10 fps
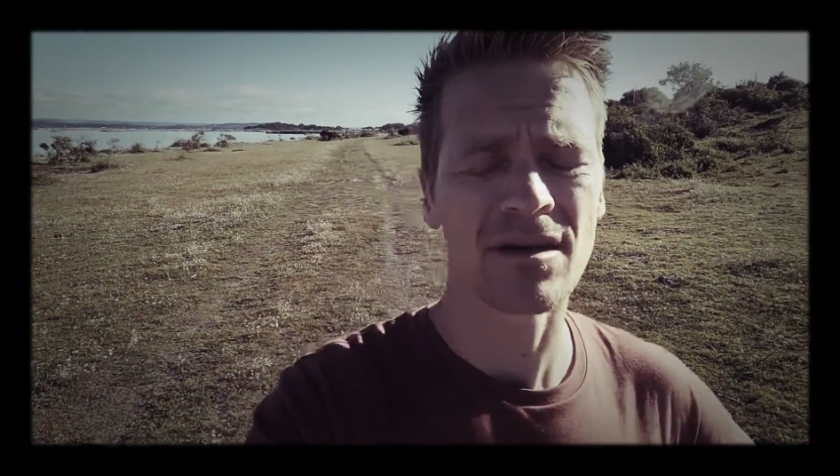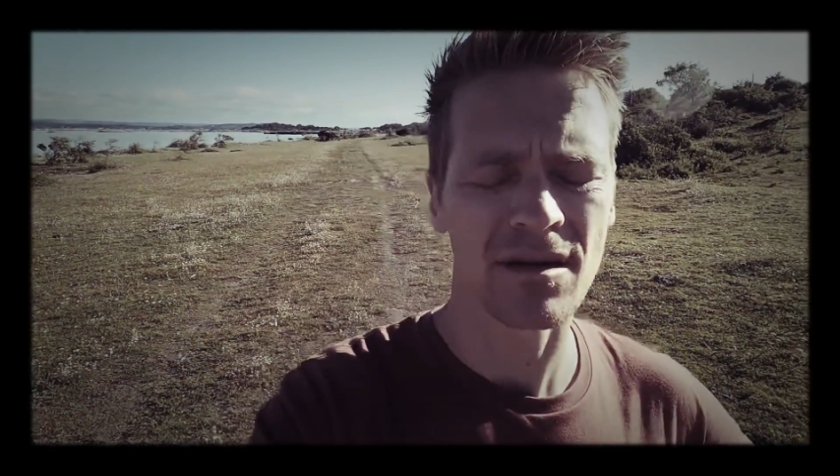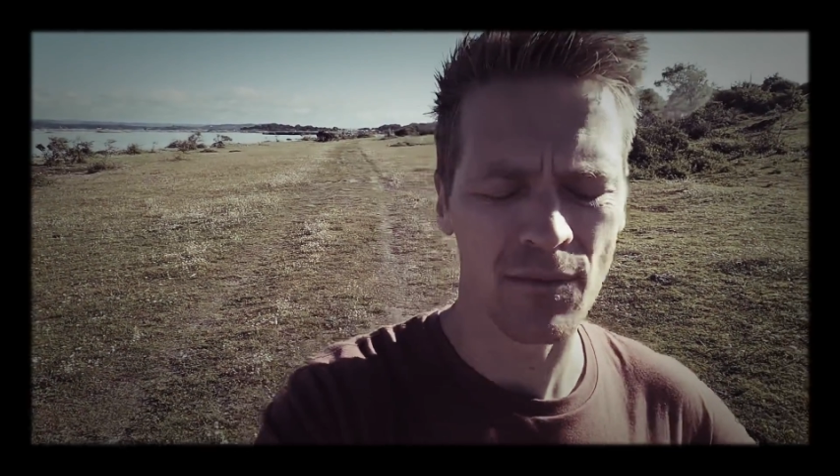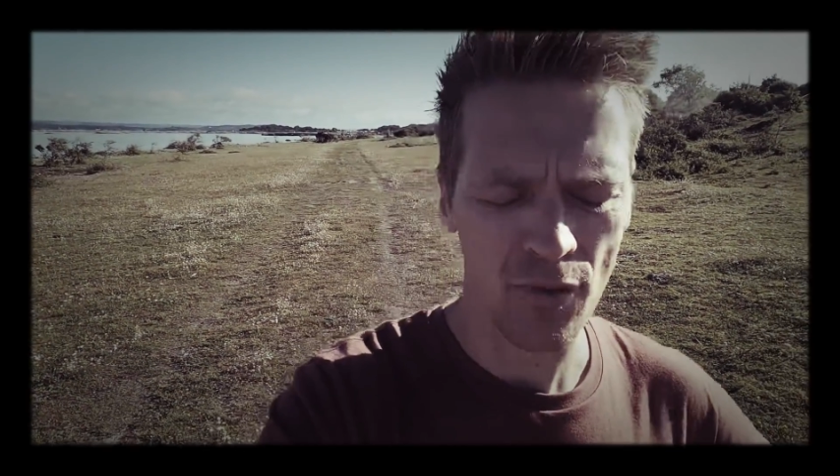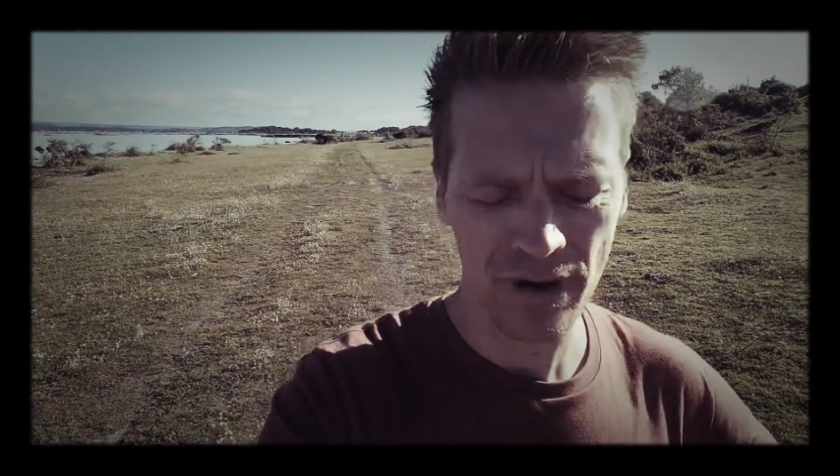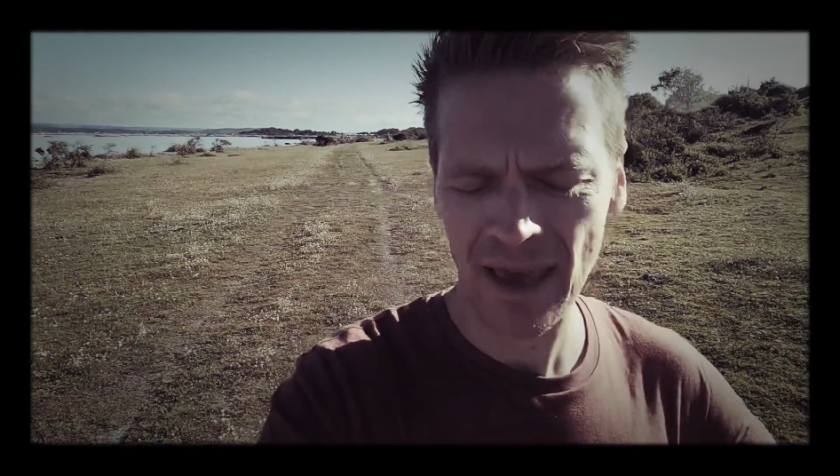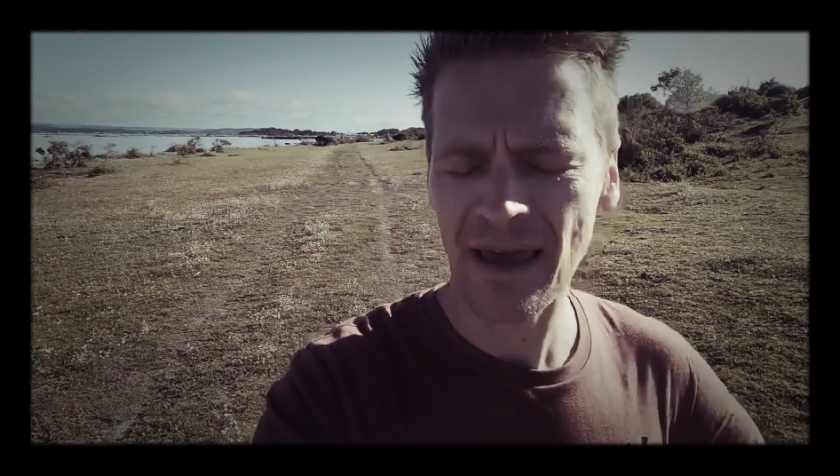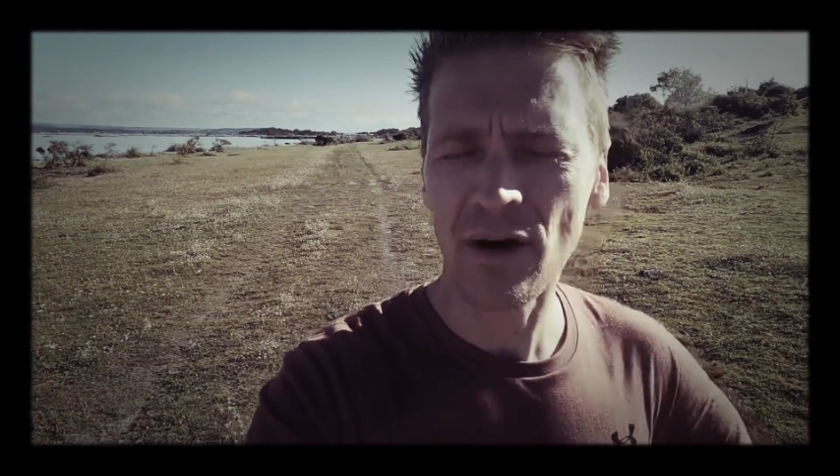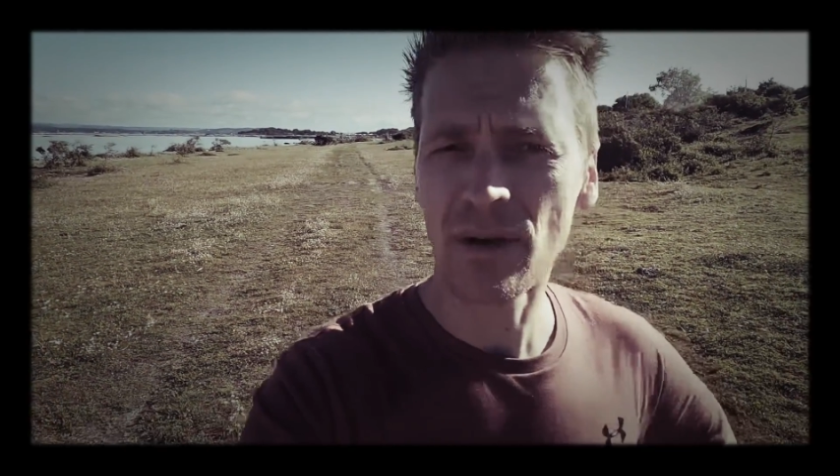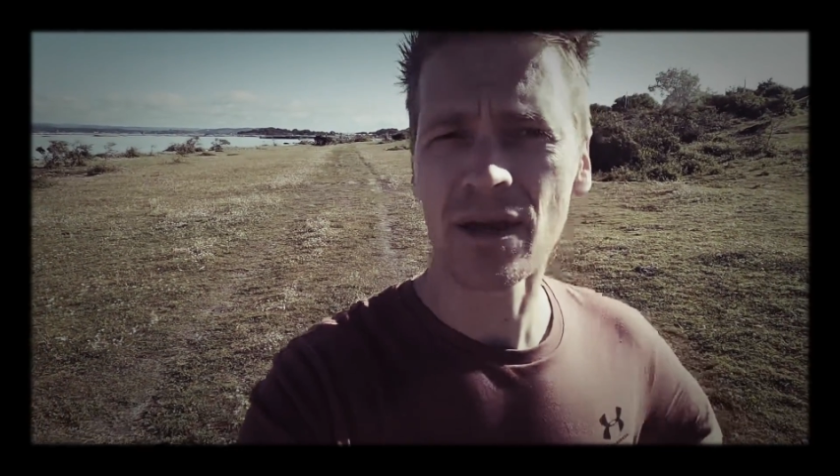more
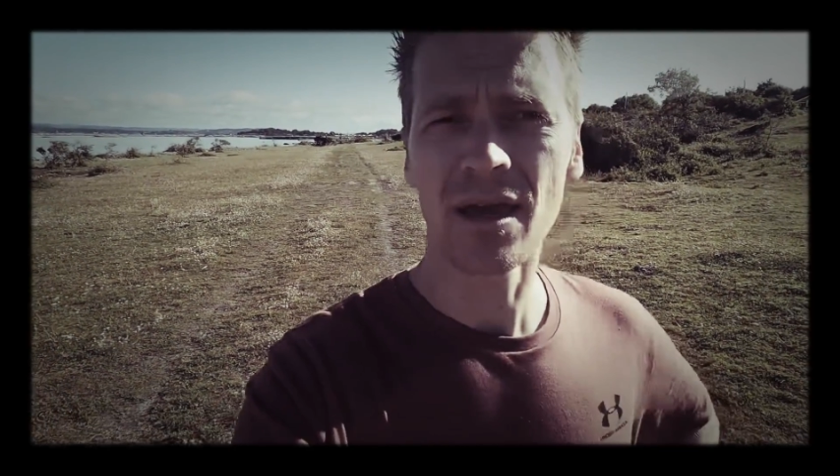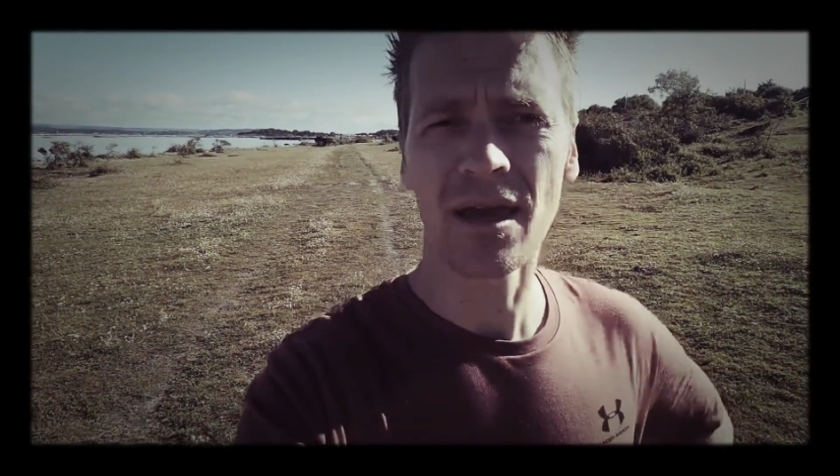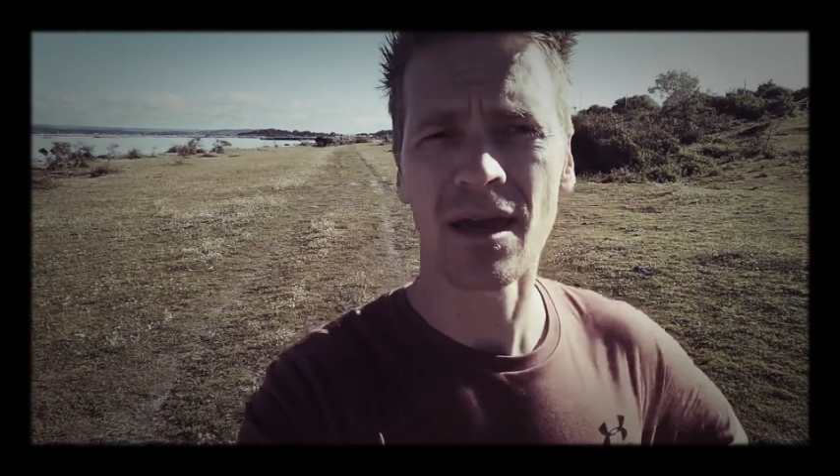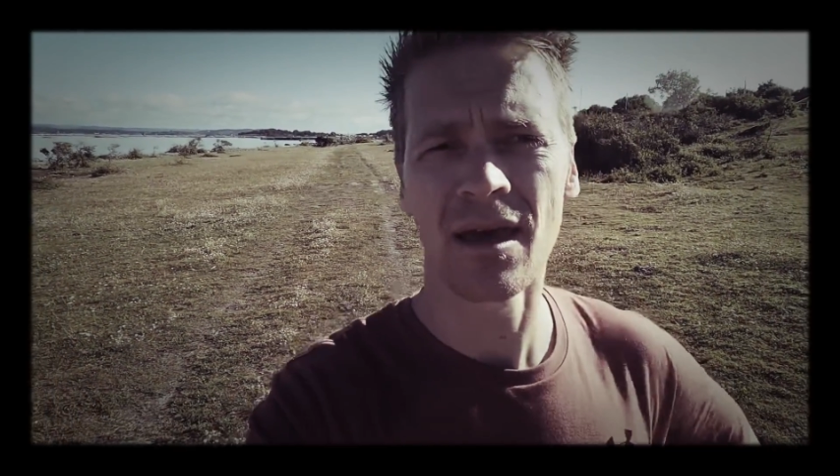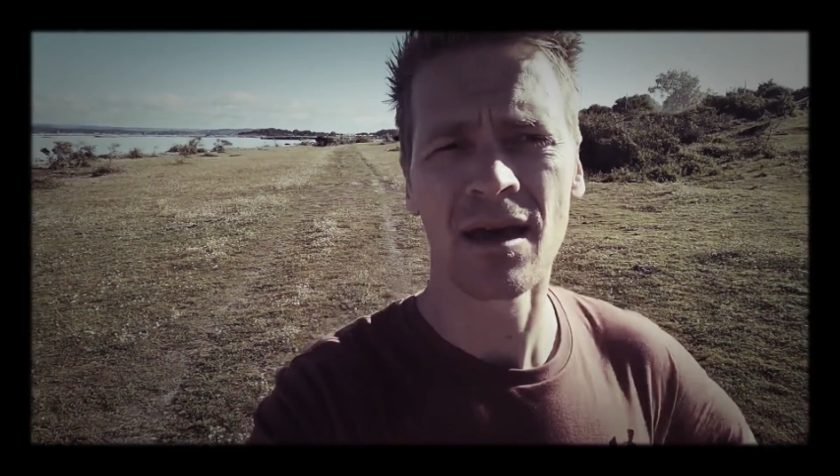chaotic.